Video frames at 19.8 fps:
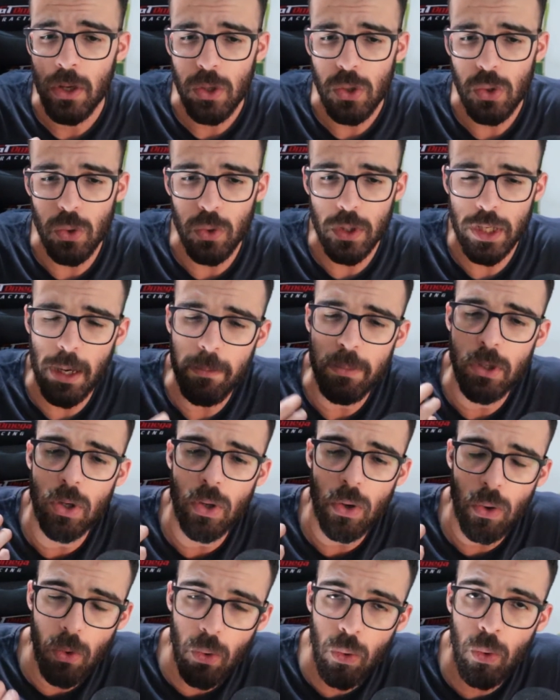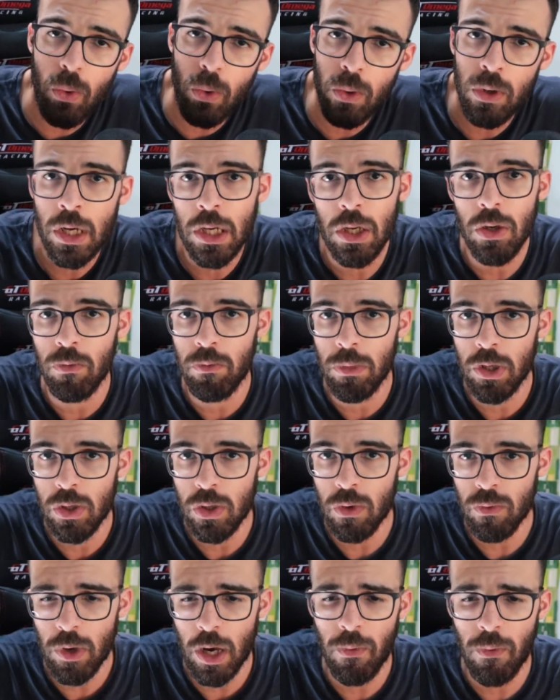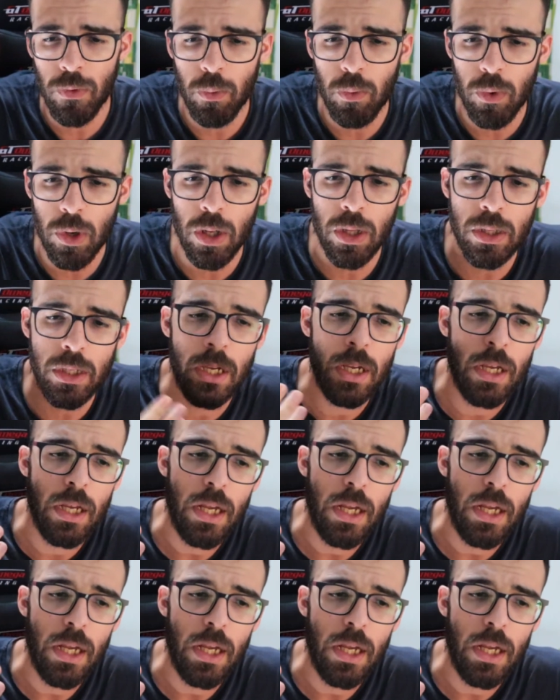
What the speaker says: to capture all humans around the world.